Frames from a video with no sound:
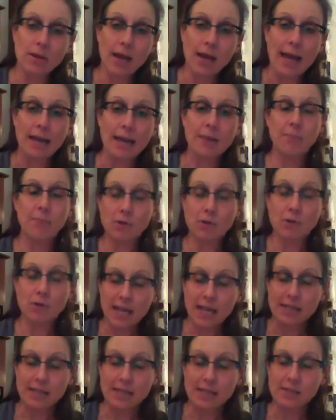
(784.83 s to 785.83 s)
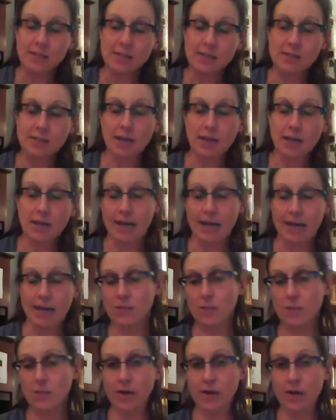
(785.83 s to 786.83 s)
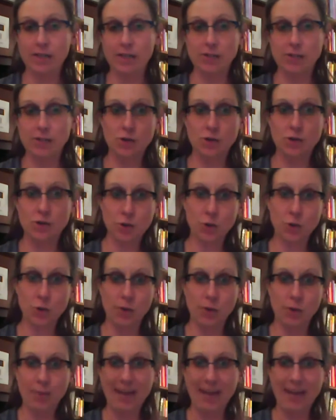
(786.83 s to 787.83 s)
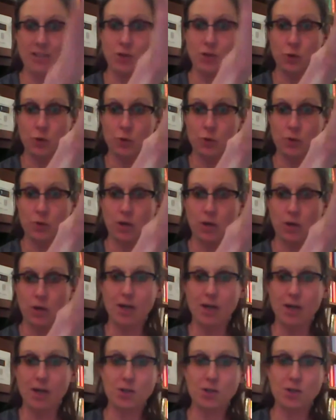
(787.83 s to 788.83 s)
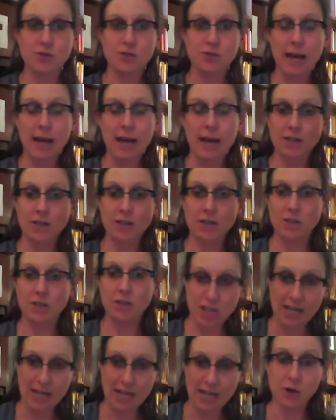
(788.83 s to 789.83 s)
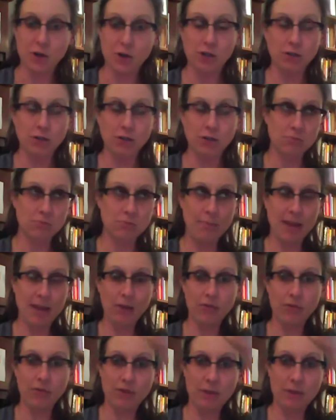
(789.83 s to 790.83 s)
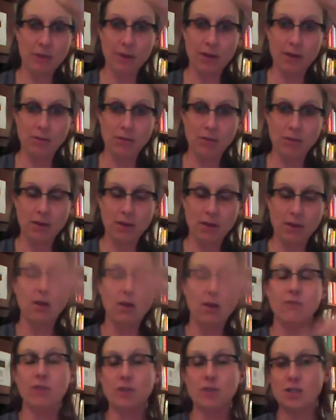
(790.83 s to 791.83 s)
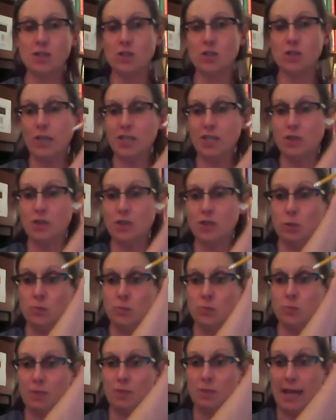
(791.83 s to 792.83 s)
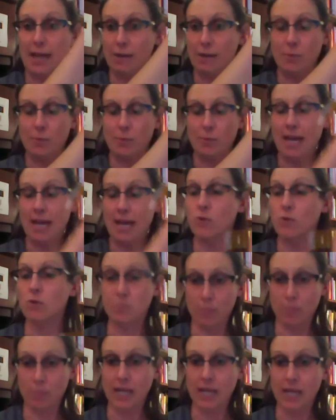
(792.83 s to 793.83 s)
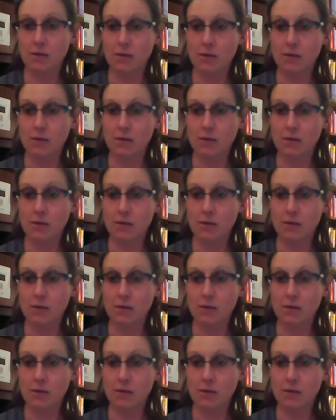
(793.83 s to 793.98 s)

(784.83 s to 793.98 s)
and in most cases, a chi-square is 2 by 2. So you've got gender, male, female, versus which group, group A, group B.